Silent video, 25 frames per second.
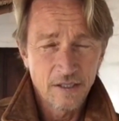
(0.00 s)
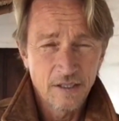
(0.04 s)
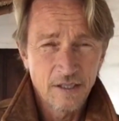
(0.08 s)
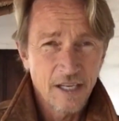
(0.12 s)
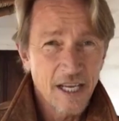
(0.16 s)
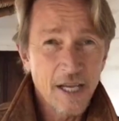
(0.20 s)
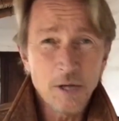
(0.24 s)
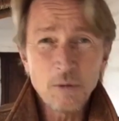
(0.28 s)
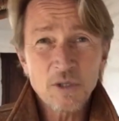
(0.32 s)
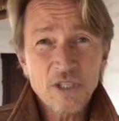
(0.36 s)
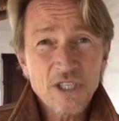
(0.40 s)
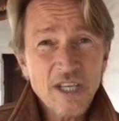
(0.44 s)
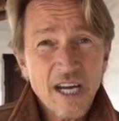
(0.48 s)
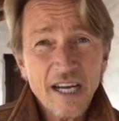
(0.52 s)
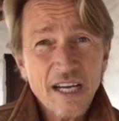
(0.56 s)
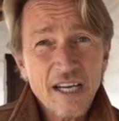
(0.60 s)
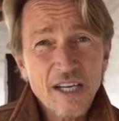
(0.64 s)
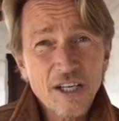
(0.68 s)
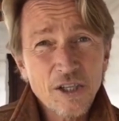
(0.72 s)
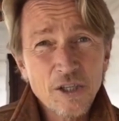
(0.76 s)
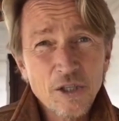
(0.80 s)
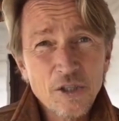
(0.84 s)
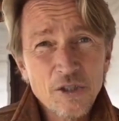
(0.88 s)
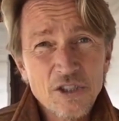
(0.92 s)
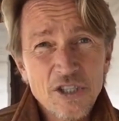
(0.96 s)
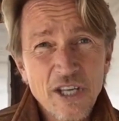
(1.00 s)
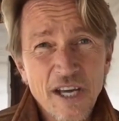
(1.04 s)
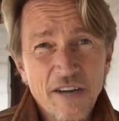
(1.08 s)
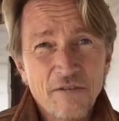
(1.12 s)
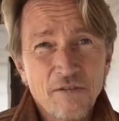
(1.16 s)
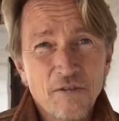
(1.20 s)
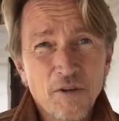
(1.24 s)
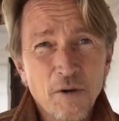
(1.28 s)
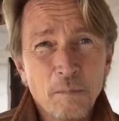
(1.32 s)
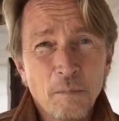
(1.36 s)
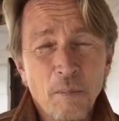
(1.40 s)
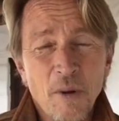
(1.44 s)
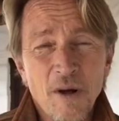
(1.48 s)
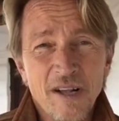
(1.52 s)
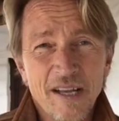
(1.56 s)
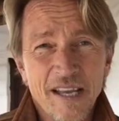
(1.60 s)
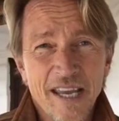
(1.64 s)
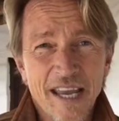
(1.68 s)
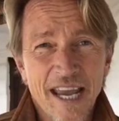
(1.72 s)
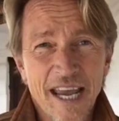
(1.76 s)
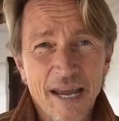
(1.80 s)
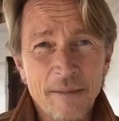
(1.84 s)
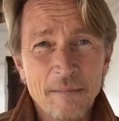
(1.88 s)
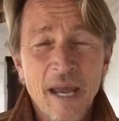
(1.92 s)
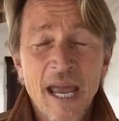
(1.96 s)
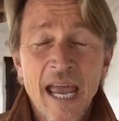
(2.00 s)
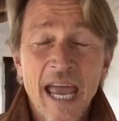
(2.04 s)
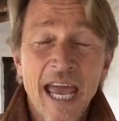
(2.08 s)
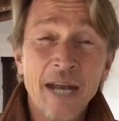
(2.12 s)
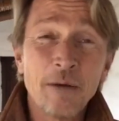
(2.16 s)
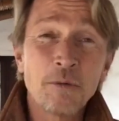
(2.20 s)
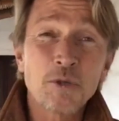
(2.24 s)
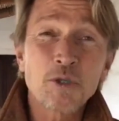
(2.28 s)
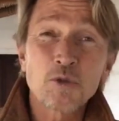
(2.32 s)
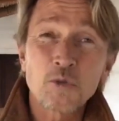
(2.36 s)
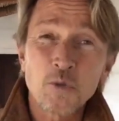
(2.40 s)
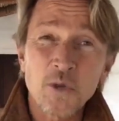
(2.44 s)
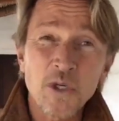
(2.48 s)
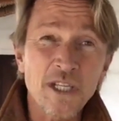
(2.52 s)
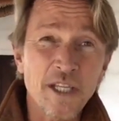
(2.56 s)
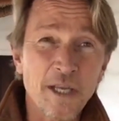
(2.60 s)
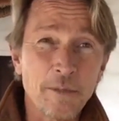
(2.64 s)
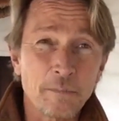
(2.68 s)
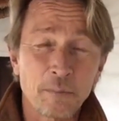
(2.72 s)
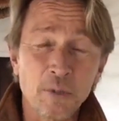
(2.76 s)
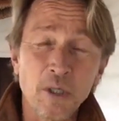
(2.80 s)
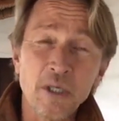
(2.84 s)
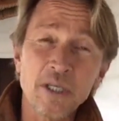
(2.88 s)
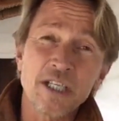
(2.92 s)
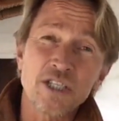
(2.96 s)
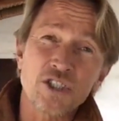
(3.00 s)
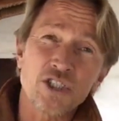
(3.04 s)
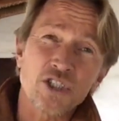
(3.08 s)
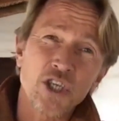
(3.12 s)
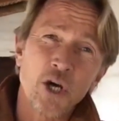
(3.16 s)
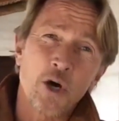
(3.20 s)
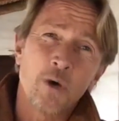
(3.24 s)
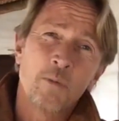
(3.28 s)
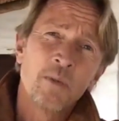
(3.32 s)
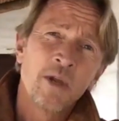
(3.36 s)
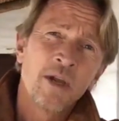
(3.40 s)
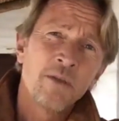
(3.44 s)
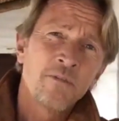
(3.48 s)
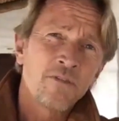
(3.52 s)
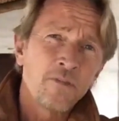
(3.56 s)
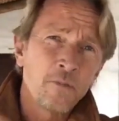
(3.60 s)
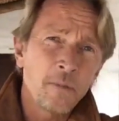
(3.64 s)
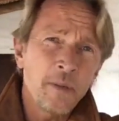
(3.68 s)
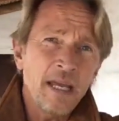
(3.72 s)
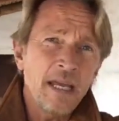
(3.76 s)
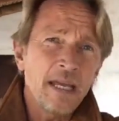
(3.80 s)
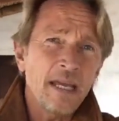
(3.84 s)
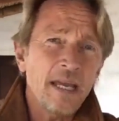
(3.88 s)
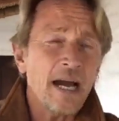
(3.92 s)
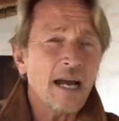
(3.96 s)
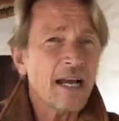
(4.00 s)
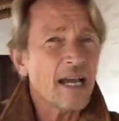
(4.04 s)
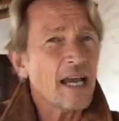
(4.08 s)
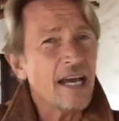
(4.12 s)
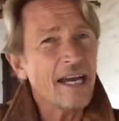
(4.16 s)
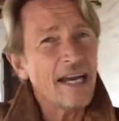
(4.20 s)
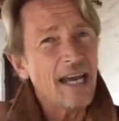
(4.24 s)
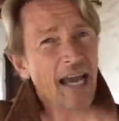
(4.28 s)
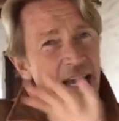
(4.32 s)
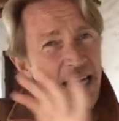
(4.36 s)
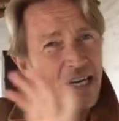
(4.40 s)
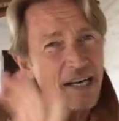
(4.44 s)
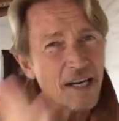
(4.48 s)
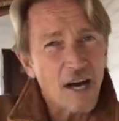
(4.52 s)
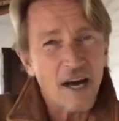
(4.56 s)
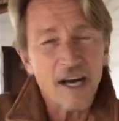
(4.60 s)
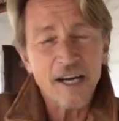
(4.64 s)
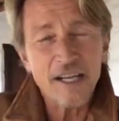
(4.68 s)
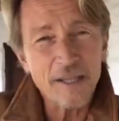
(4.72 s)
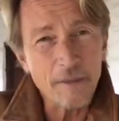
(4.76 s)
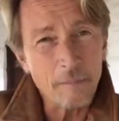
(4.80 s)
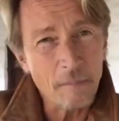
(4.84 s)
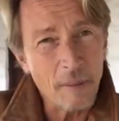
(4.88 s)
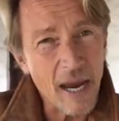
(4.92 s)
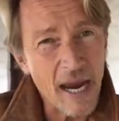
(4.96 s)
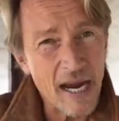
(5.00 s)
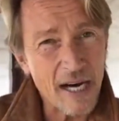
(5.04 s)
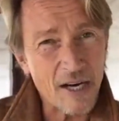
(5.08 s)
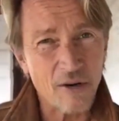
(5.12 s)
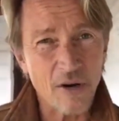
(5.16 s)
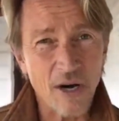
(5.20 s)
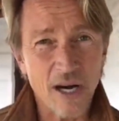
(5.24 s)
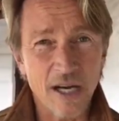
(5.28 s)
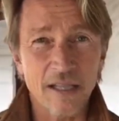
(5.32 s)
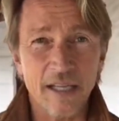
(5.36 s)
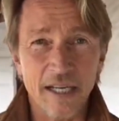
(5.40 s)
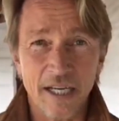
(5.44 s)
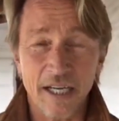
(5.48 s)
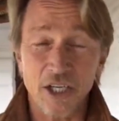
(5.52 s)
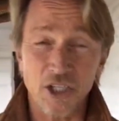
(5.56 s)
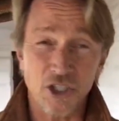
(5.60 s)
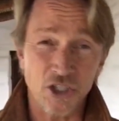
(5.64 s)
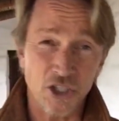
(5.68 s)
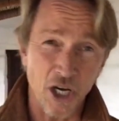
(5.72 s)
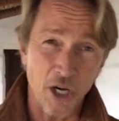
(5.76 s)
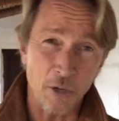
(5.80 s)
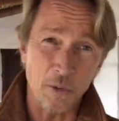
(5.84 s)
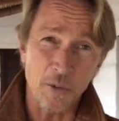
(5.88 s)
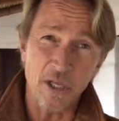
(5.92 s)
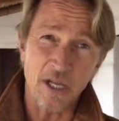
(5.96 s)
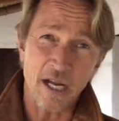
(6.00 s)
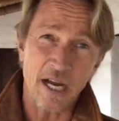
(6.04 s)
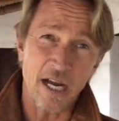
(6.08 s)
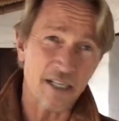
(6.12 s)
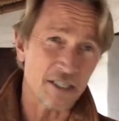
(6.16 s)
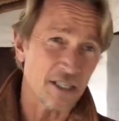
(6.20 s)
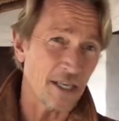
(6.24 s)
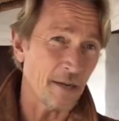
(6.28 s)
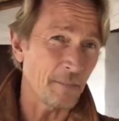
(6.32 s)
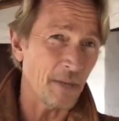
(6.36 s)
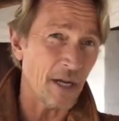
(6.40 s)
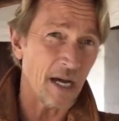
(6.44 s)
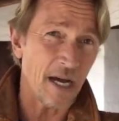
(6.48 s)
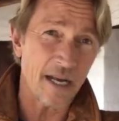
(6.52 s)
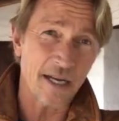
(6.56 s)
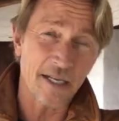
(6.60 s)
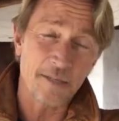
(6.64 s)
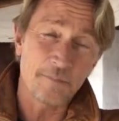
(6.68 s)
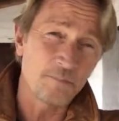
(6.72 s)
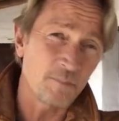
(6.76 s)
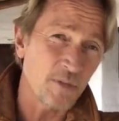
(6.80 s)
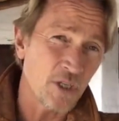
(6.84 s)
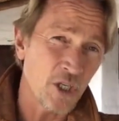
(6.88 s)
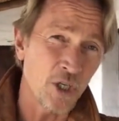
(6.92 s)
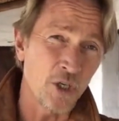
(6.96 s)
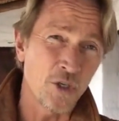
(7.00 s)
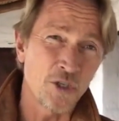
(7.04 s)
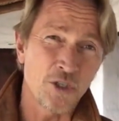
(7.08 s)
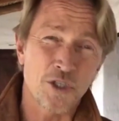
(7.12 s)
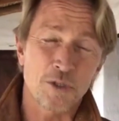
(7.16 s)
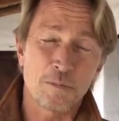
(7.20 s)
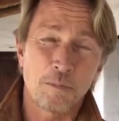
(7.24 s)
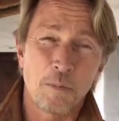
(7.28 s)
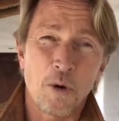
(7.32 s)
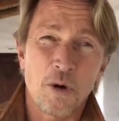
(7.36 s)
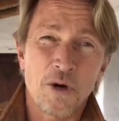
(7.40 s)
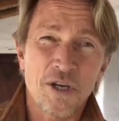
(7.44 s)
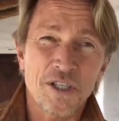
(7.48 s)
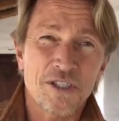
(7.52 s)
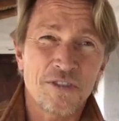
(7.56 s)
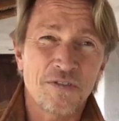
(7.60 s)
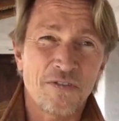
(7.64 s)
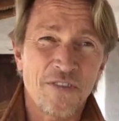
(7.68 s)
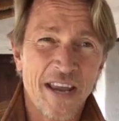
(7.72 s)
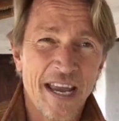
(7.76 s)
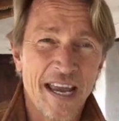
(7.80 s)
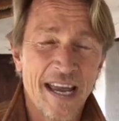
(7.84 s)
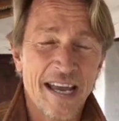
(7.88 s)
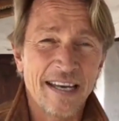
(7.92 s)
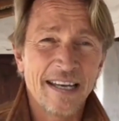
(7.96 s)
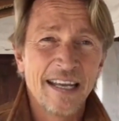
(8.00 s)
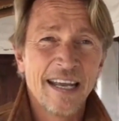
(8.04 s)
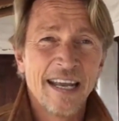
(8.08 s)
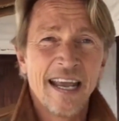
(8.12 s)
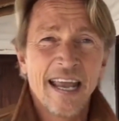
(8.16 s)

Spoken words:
He was not going to lose that football game. And it was really brilliant. So for me, I kind of had it on in the background. Like I shared with you guys, I'm not a huge sports fan.